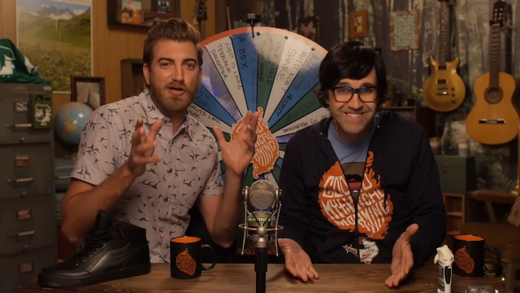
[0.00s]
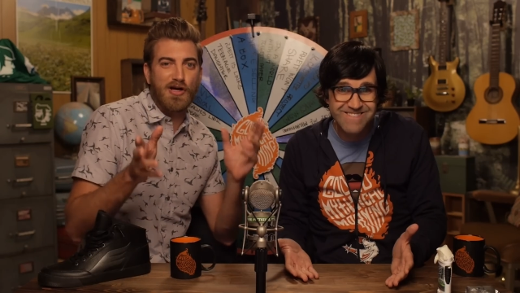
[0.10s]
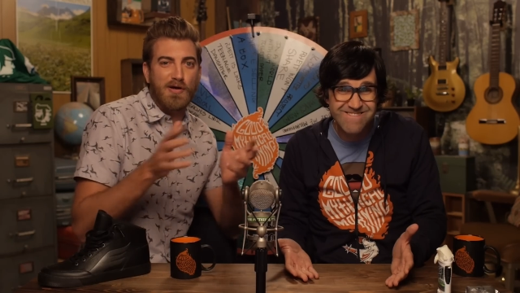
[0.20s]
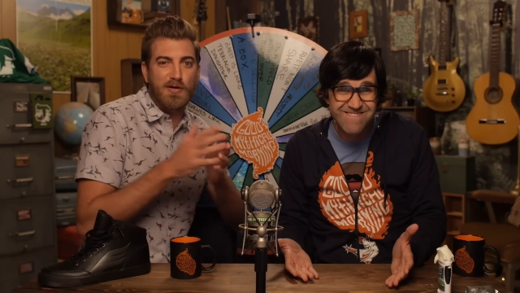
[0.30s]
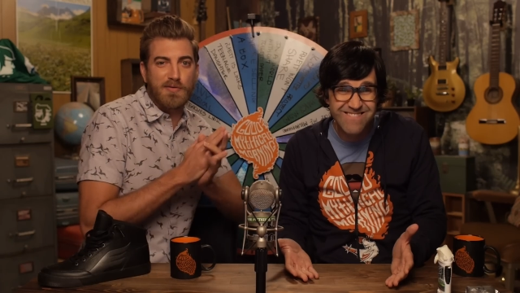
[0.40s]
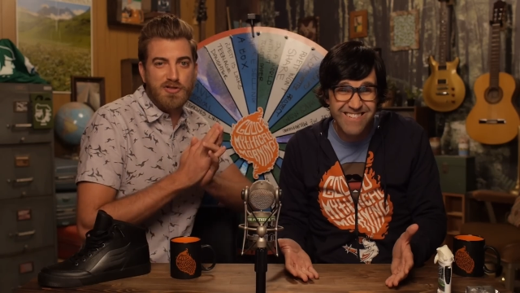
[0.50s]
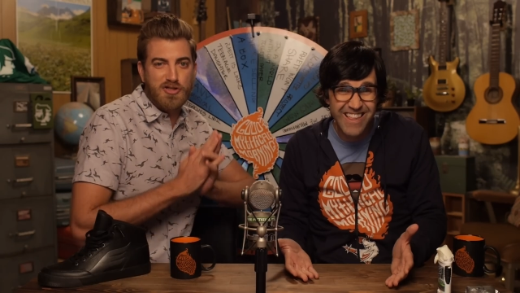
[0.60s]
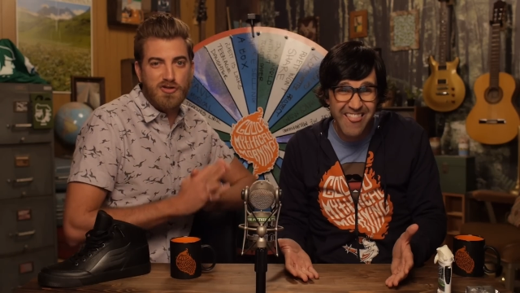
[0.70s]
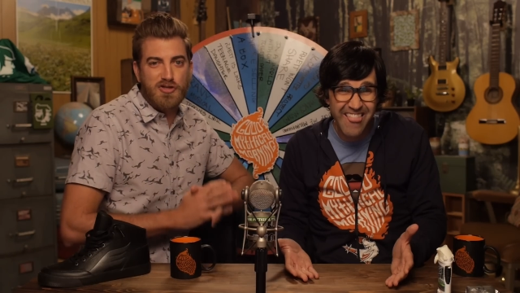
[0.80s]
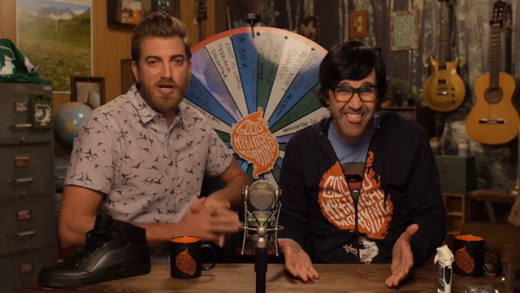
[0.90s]
Speaker 1: uh,
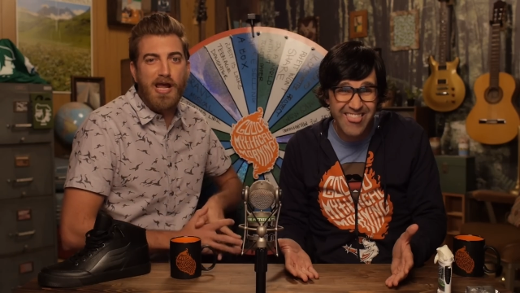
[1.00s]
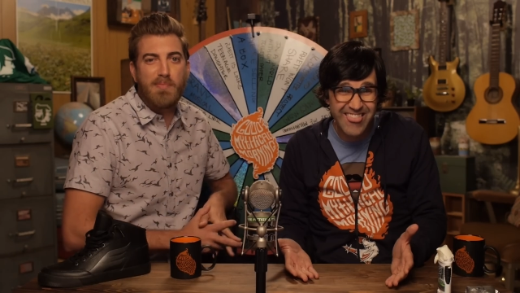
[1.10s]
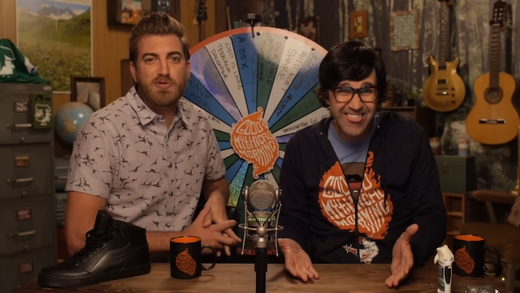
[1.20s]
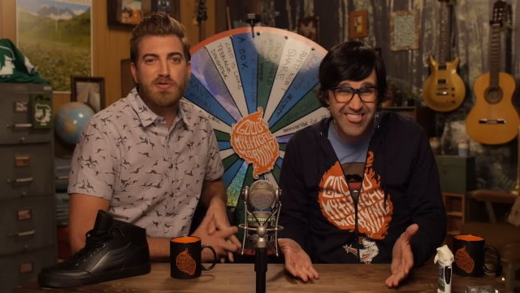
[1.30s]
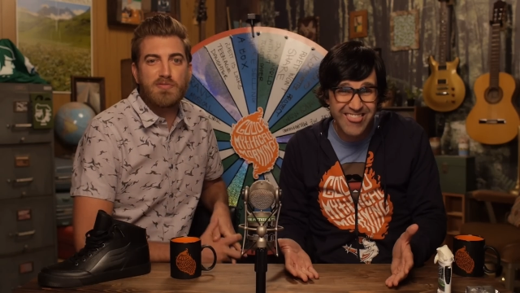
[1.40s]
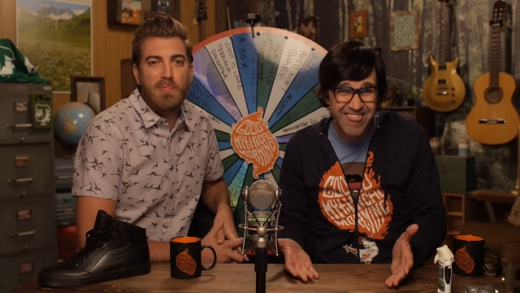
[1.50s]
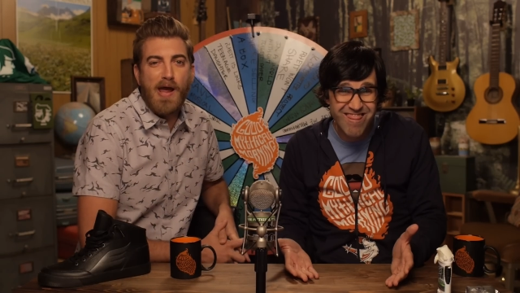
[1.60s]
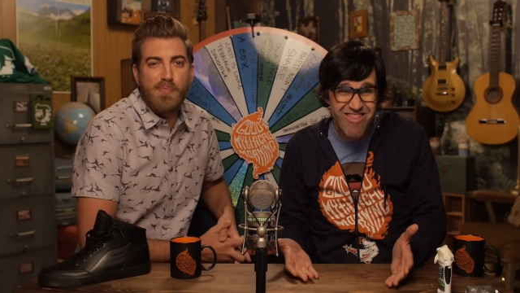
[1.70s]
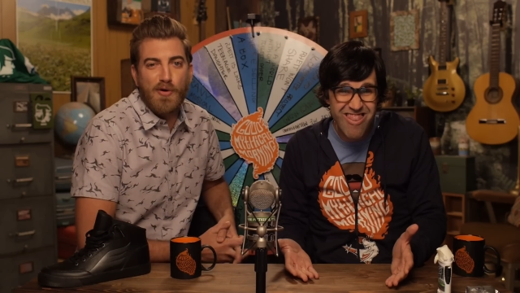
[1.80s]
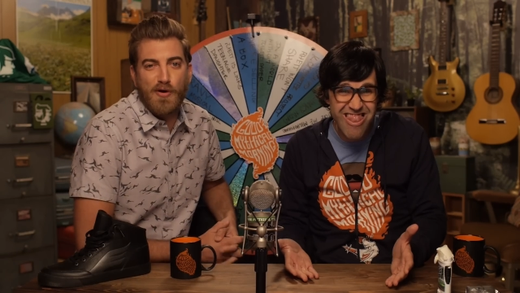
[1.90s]
sh shaped
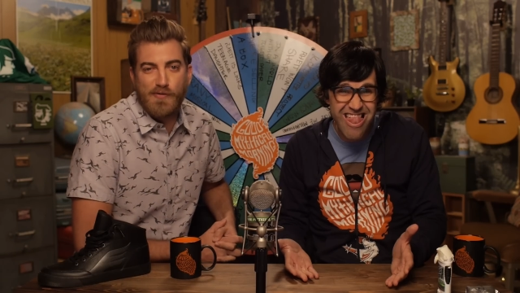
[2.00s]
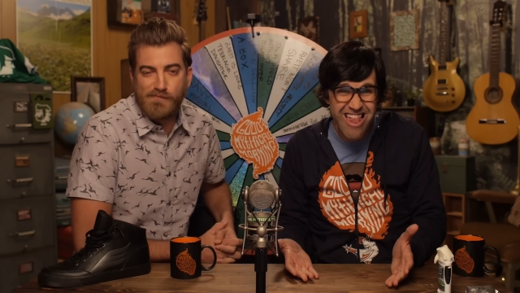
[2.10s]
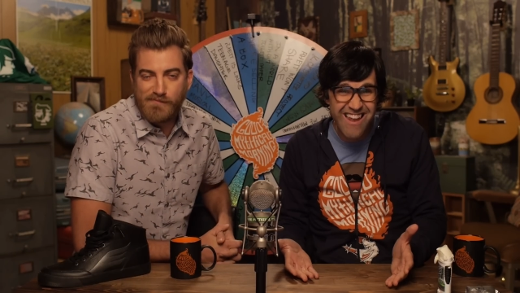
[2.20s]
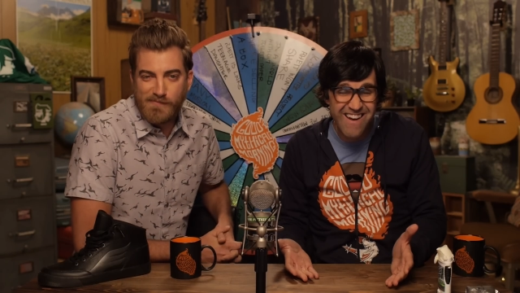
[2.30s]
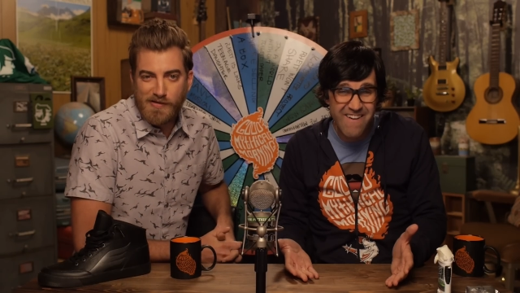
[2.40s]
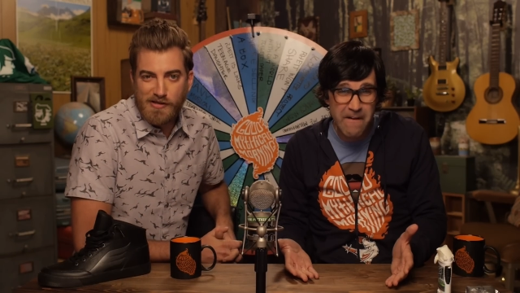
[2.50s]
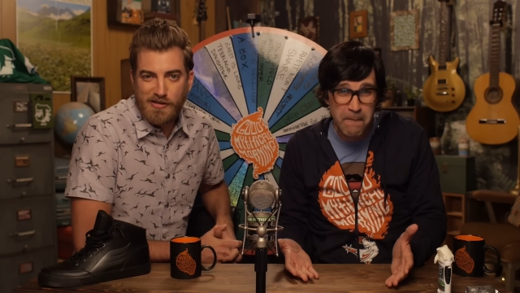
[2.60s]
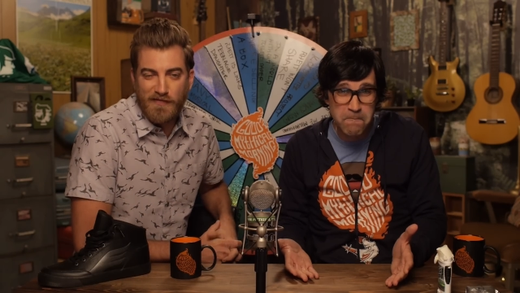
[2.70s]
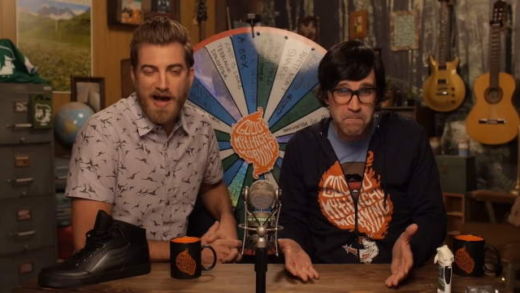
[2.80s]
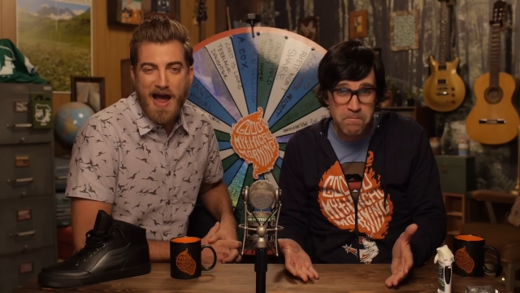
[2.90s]
paper
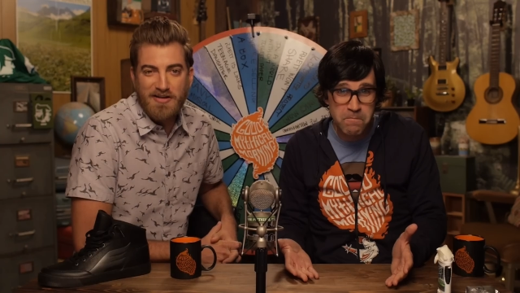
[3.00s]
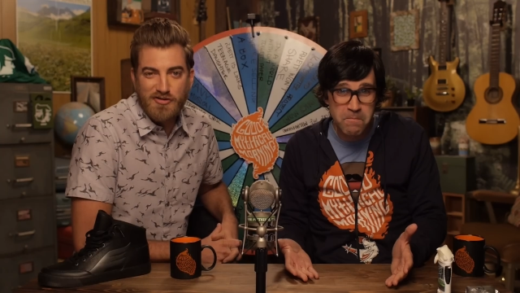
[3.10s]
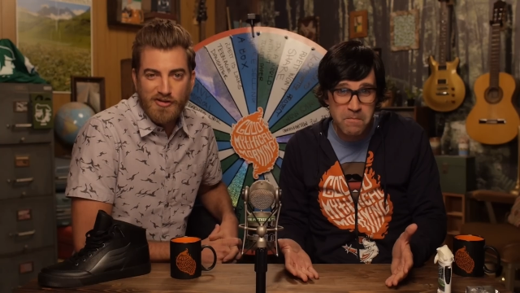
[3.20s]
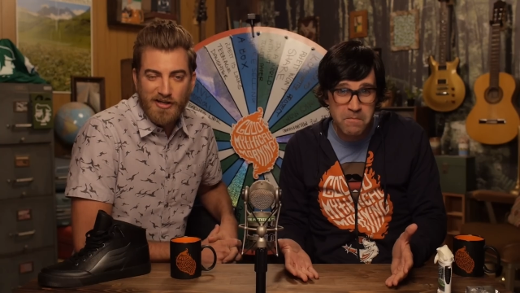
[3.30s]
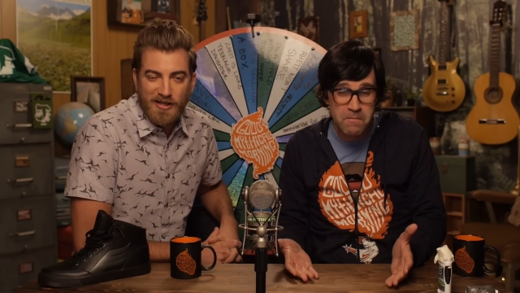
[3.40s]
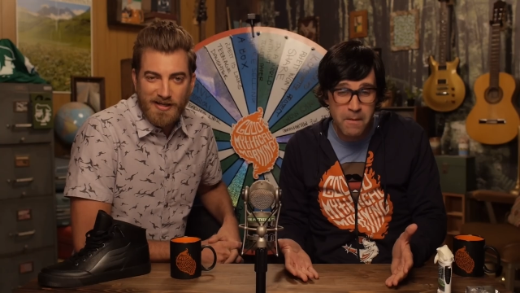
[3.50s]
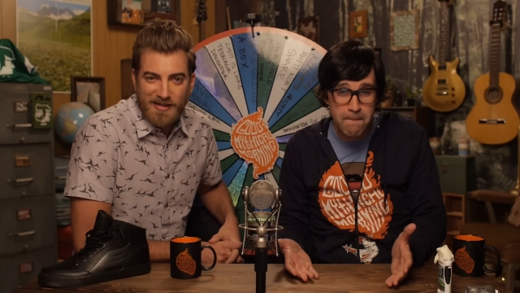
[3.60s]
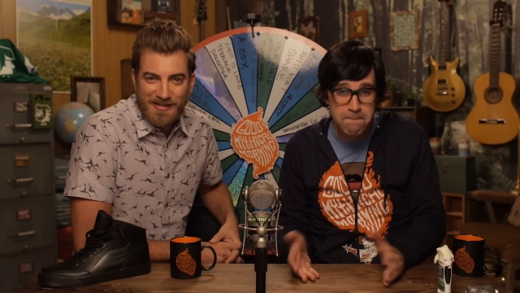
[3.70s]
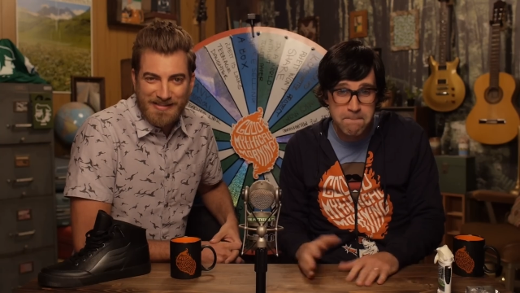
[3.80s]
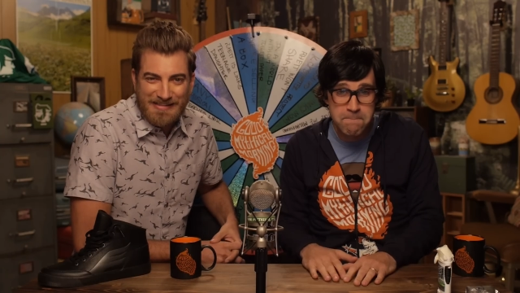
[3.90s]
device.
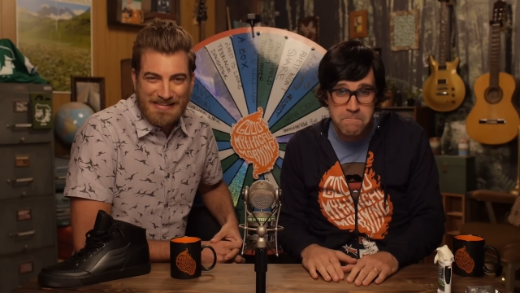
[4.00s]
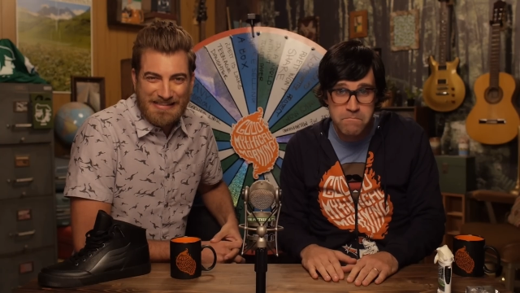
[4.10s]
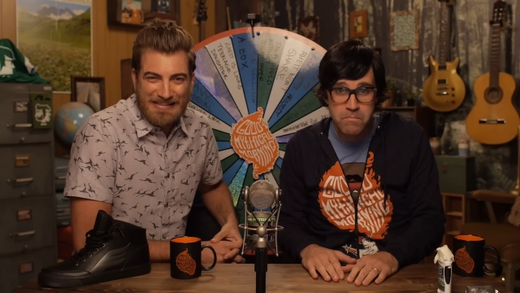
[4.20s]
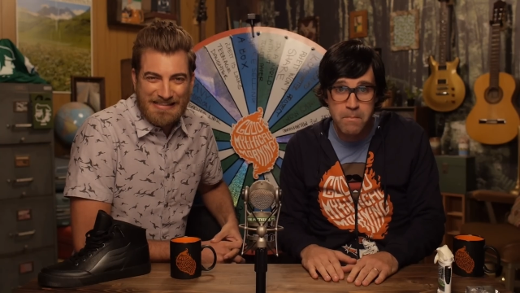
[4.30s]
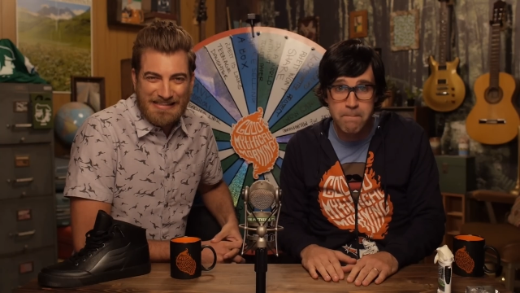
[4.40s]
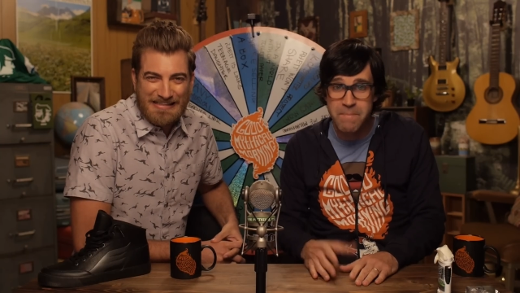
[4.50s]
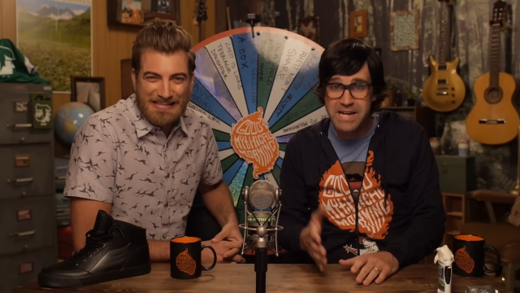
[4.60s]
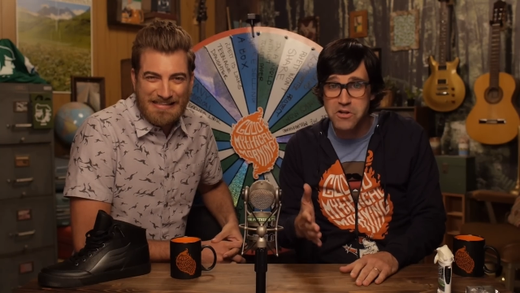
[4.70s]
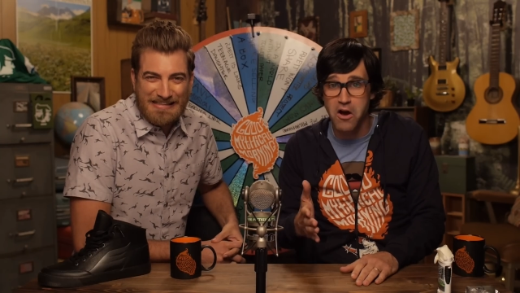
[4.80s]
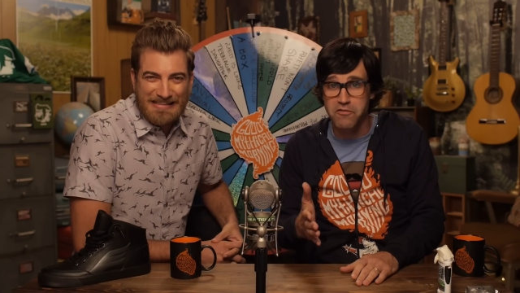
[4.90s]

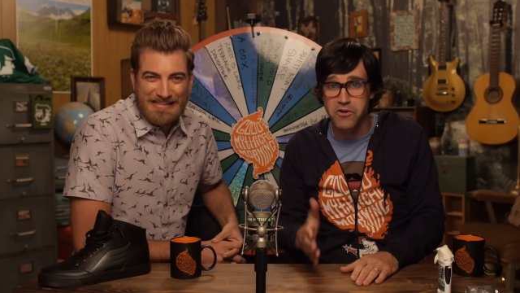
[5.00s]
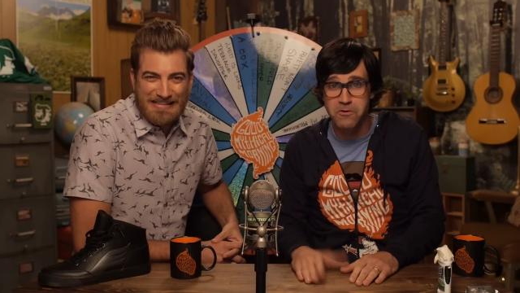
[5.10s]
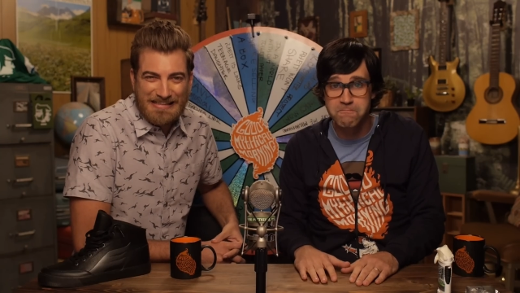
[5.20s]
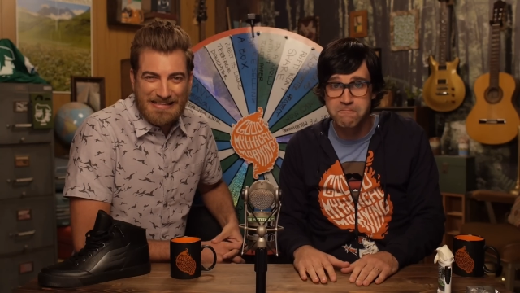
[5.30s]
Best offer.